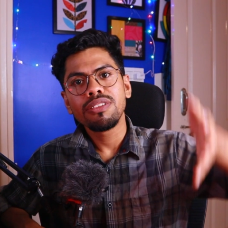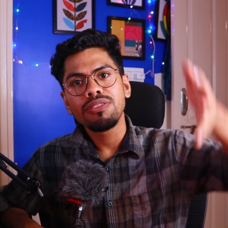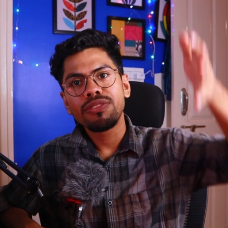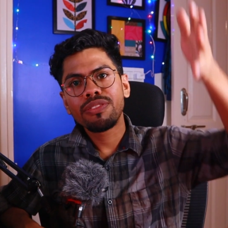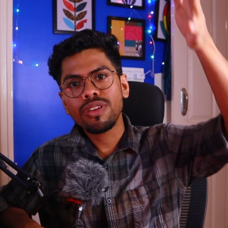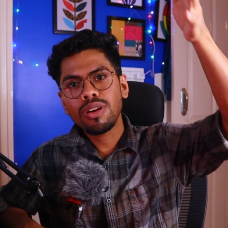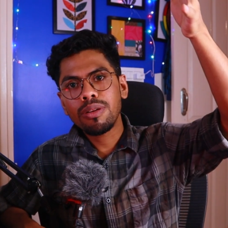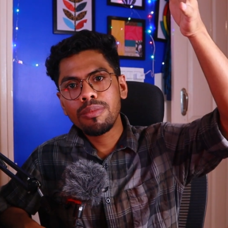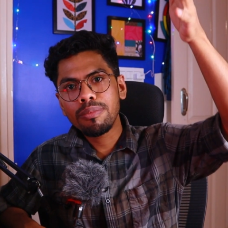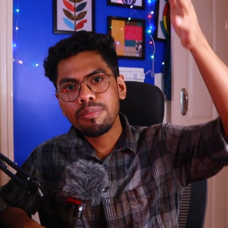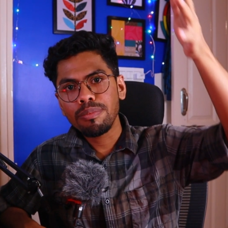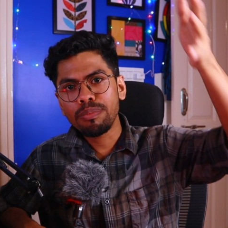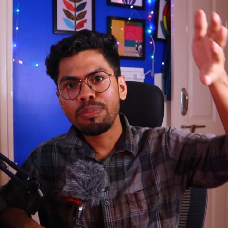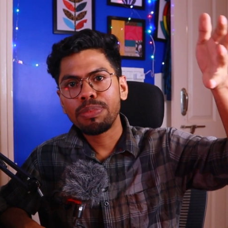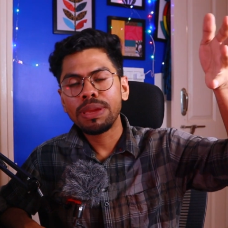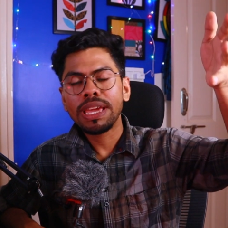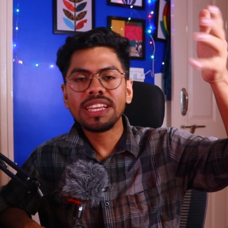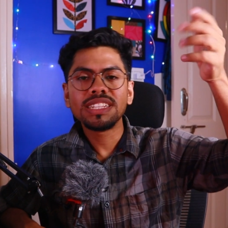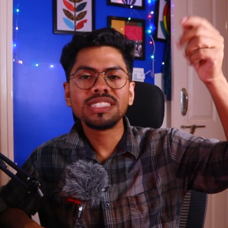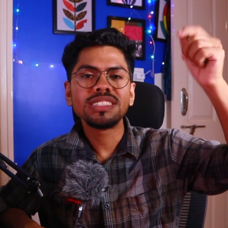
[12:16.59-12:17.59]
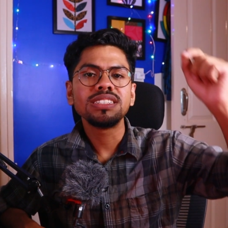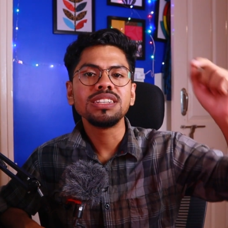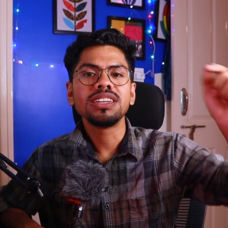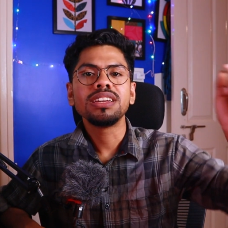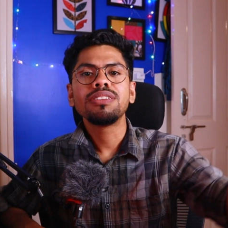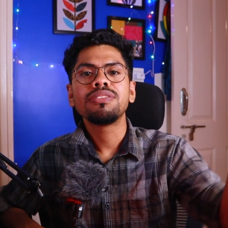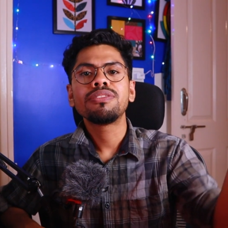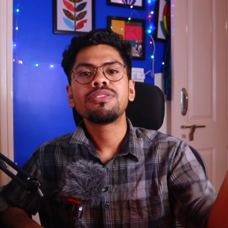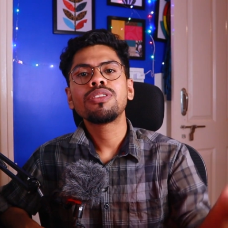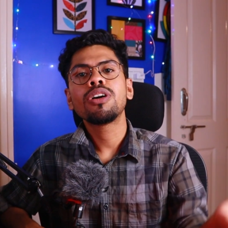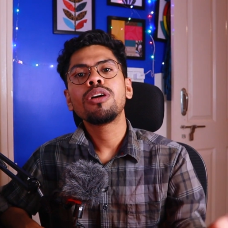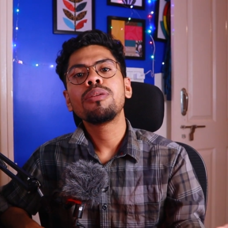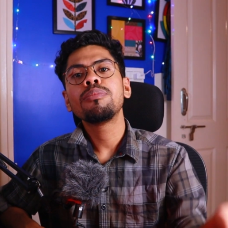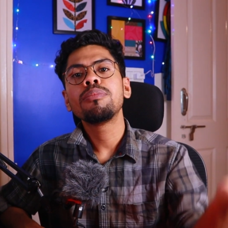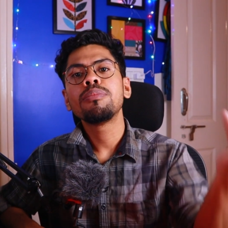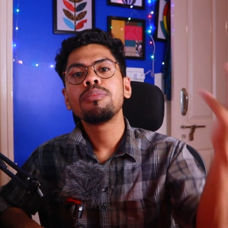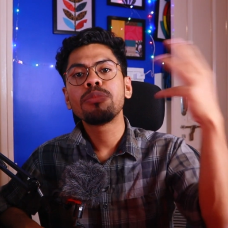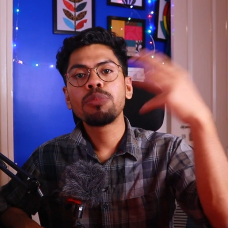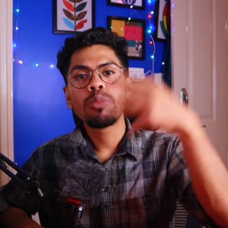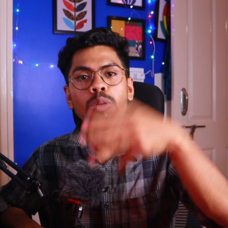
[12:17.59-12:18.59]
from PhD,
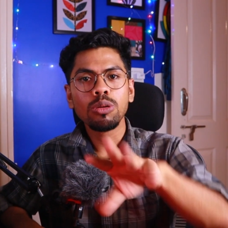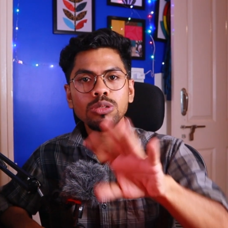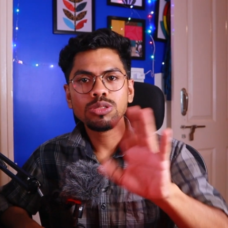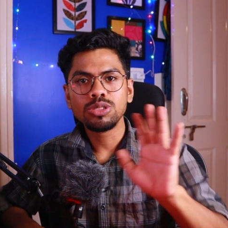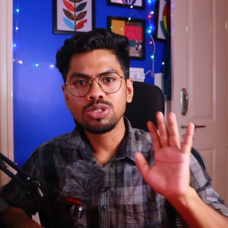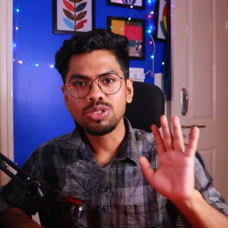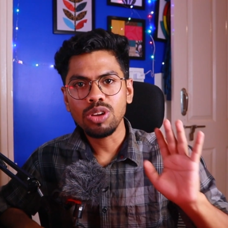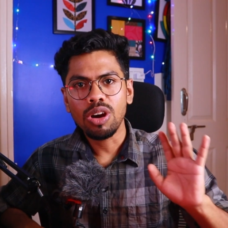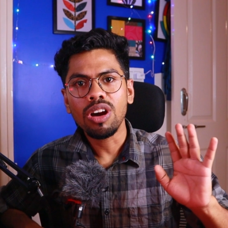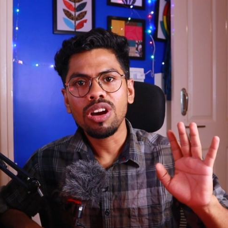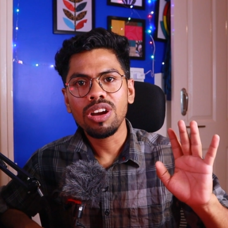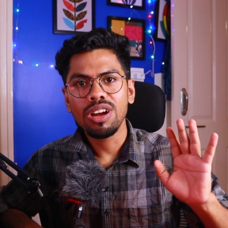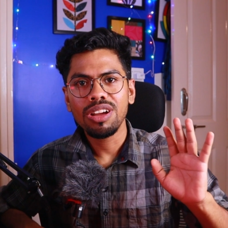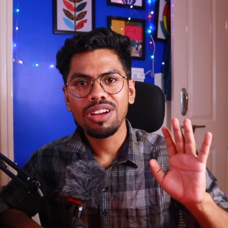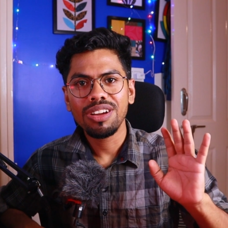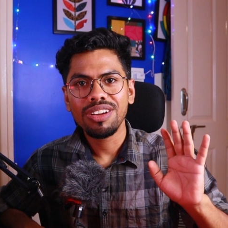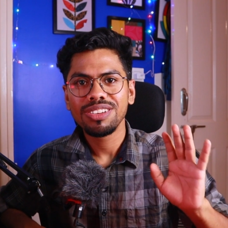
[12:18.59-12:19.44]
from postdoc